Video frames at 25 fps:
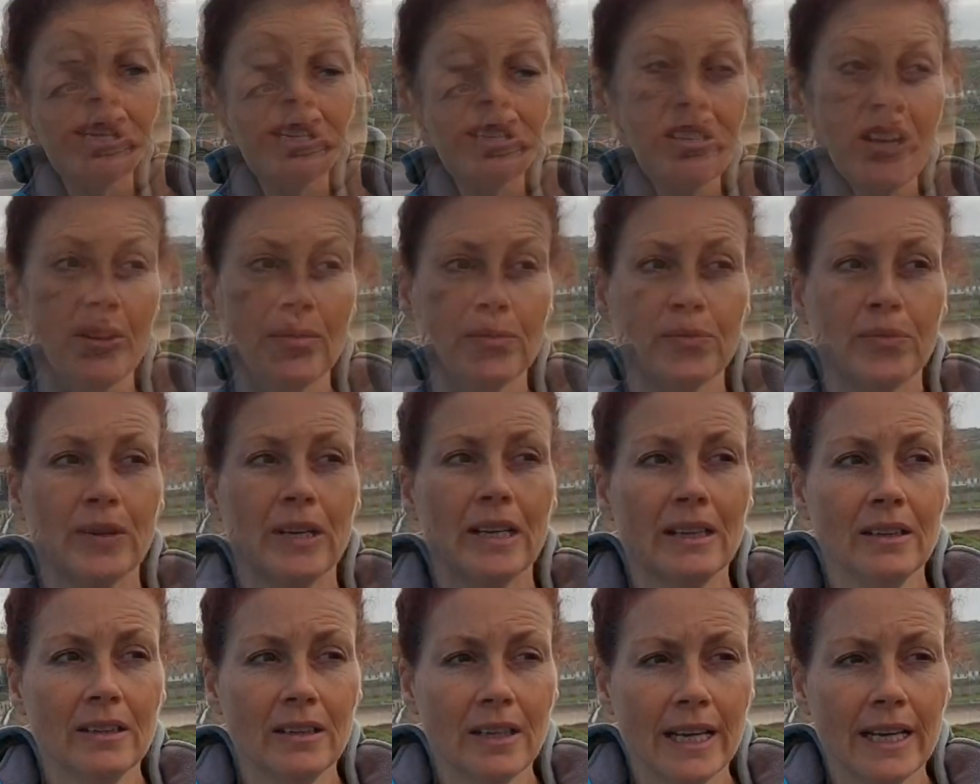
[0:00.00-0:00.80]
I
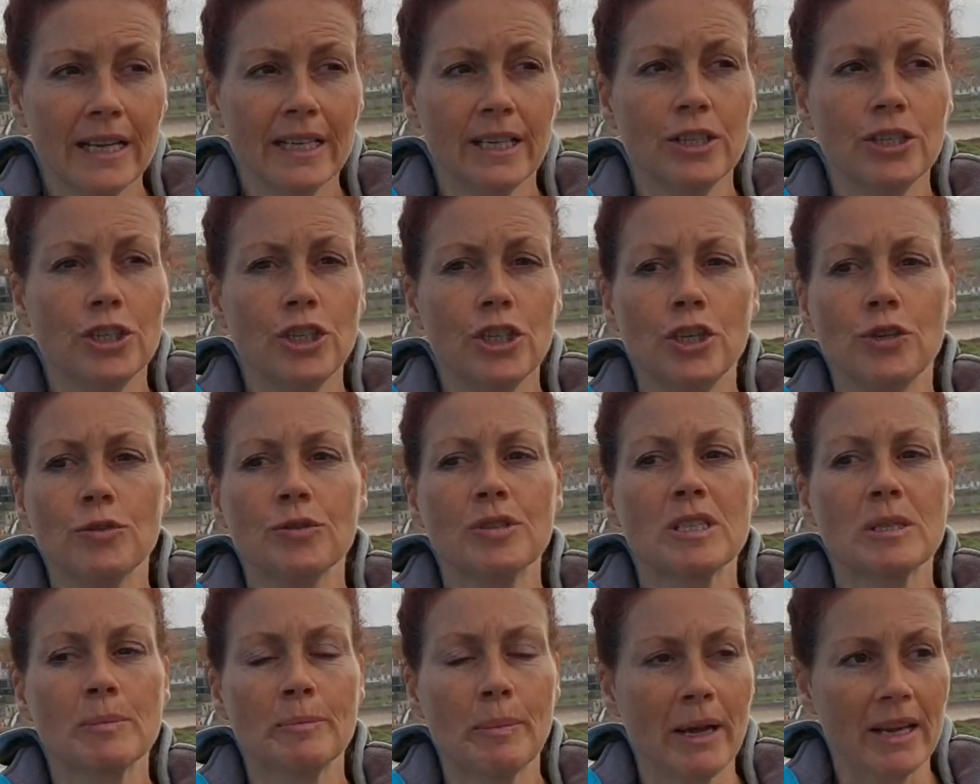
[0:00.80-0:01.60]
feel in a new
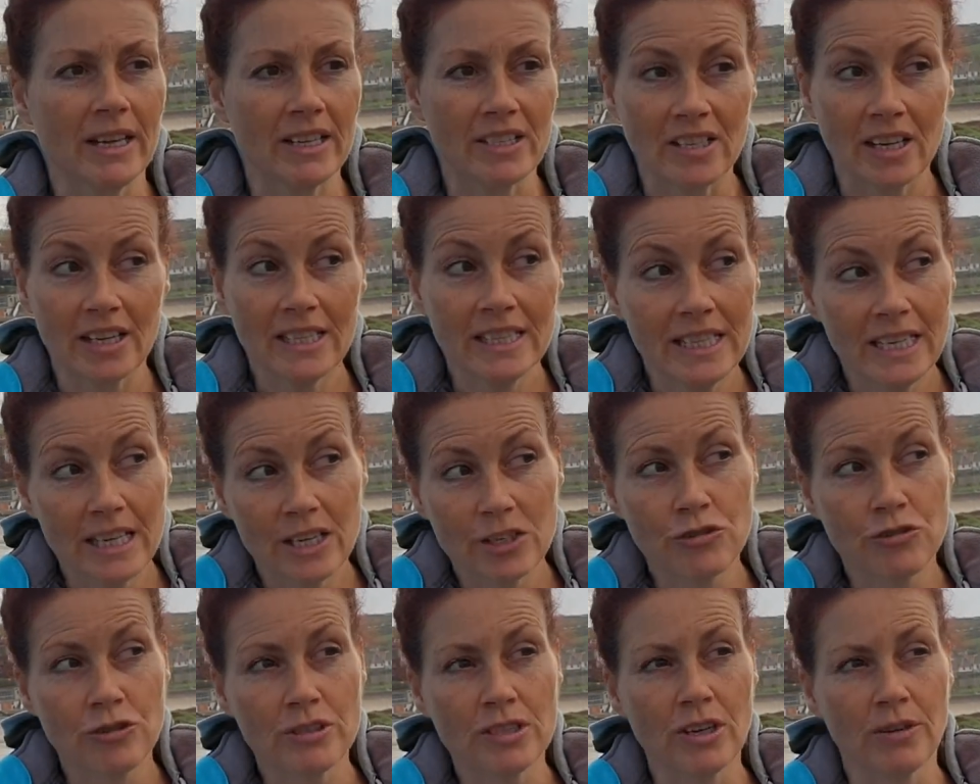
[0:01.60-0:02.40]
space. I
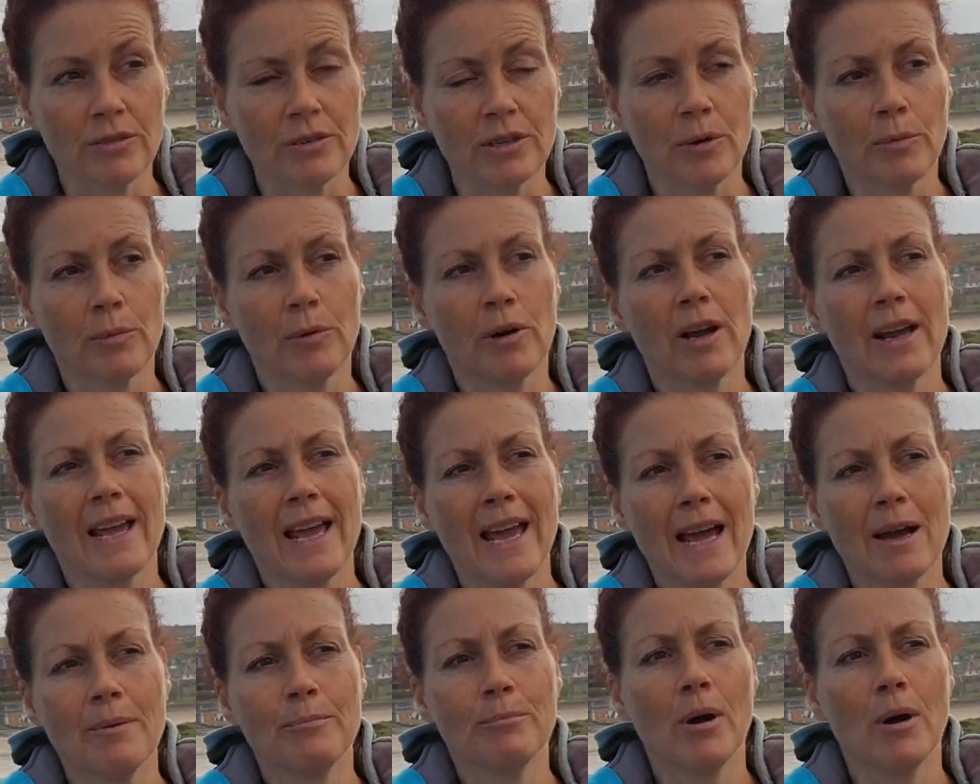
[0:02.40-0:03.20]
literally don't know where I am,